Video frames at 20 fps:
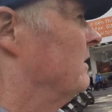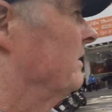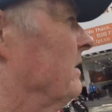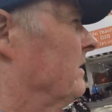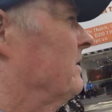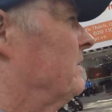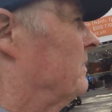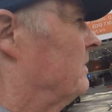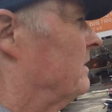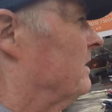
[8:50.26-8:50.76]
on the
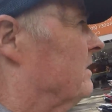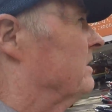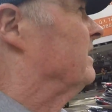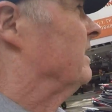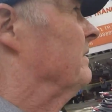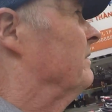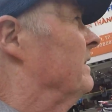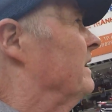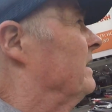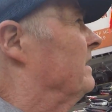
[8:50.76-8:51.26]
corner's
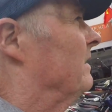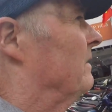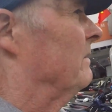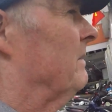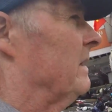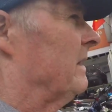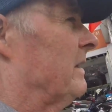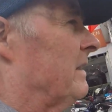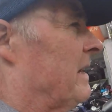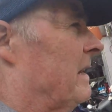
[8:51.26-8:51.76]
definitely got
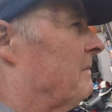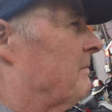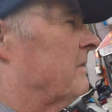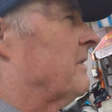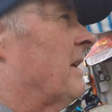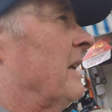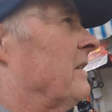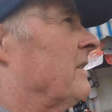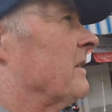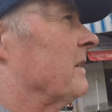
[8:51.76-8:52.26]
one, and
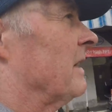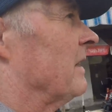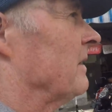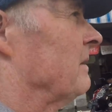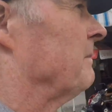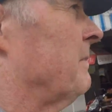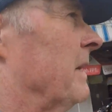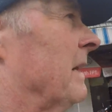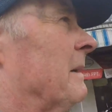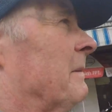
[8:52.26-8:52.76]
that's
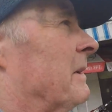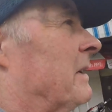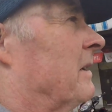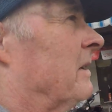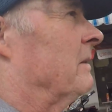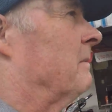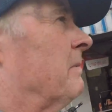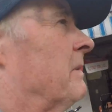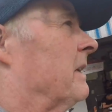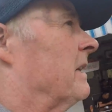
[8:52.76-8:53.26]
another
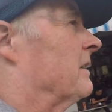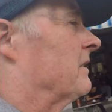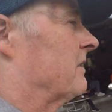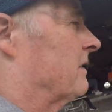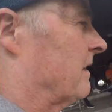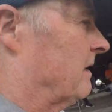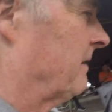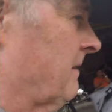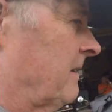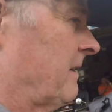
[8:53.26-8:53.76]
barbecue place.
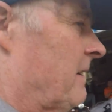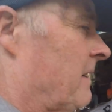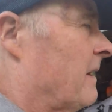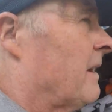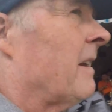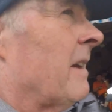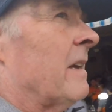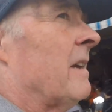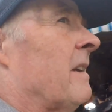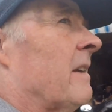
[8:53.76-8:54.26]
So
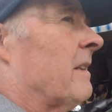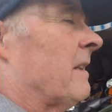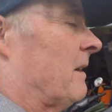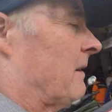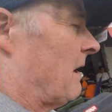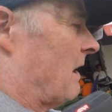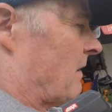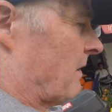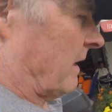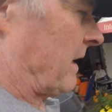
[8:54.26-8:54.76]

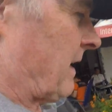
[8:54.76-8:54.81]
there are a